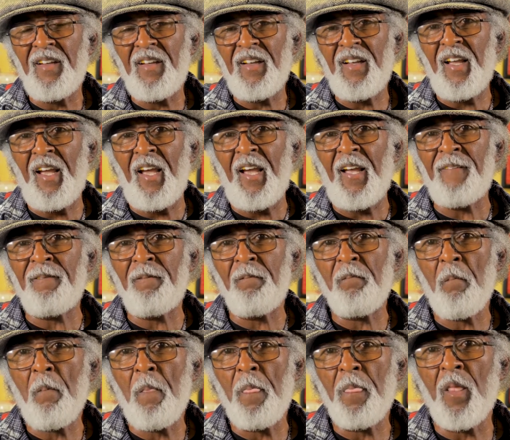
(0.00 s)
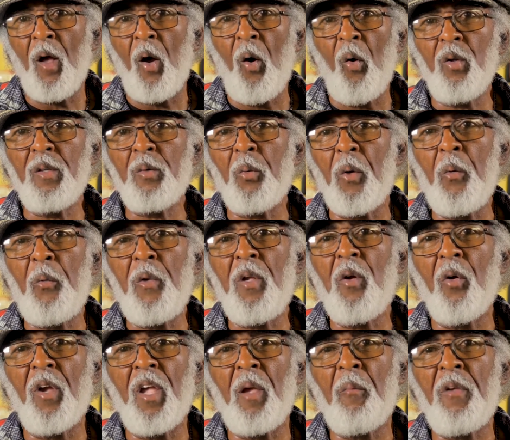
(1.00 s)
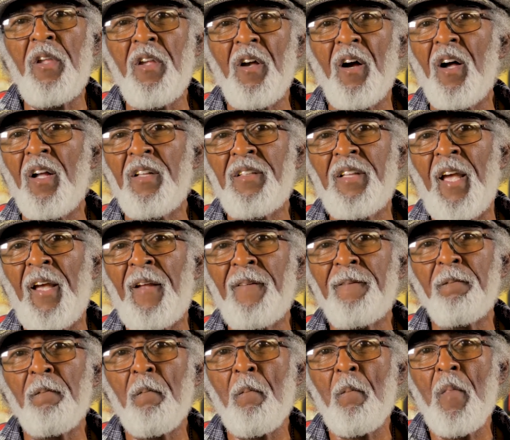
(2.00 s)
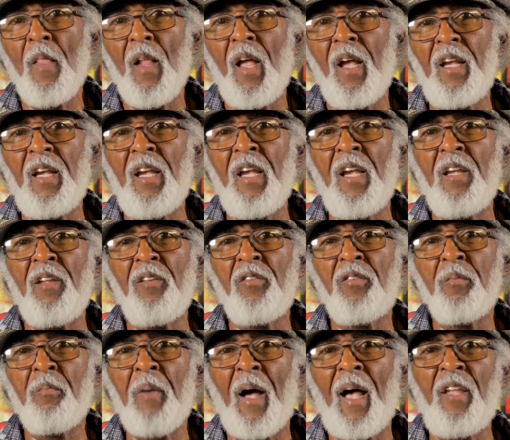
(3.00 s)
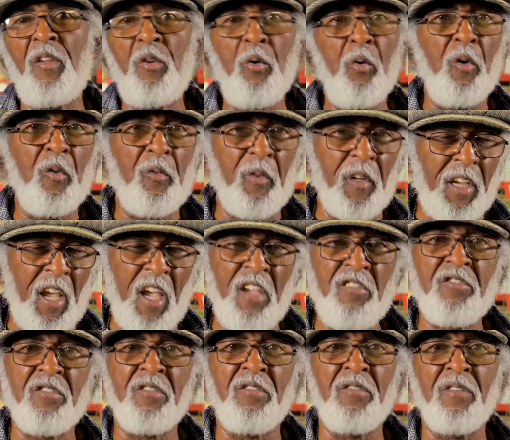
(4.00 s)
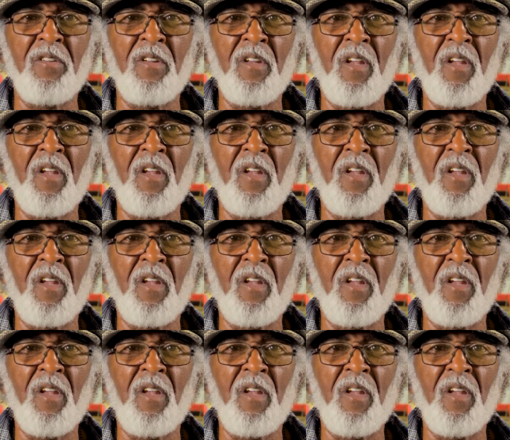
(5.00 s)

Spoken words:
And the only way we're going to get beyond that is by unification,